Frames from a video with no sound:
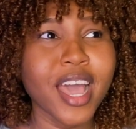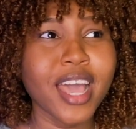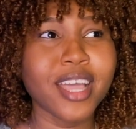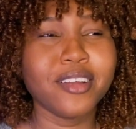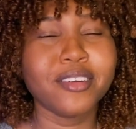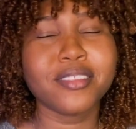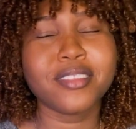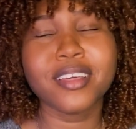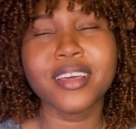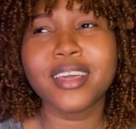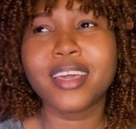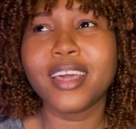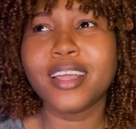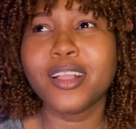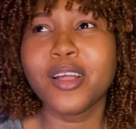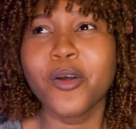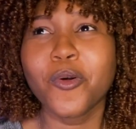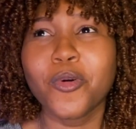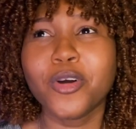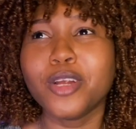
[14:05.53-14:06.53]
You're
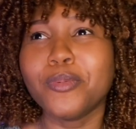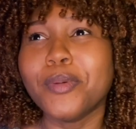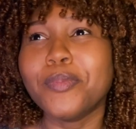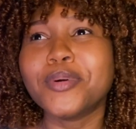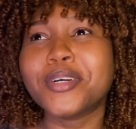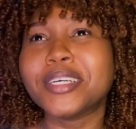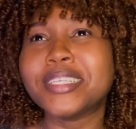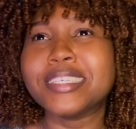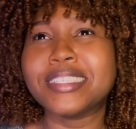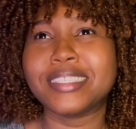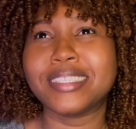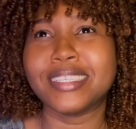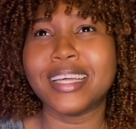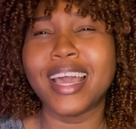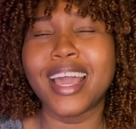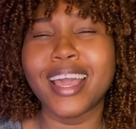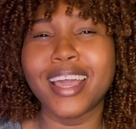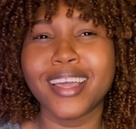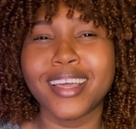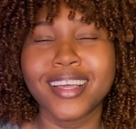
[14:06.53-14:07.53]
thinking, what are people going to
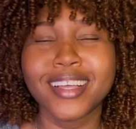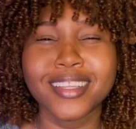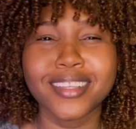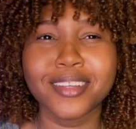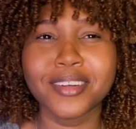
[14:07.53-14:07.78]
say?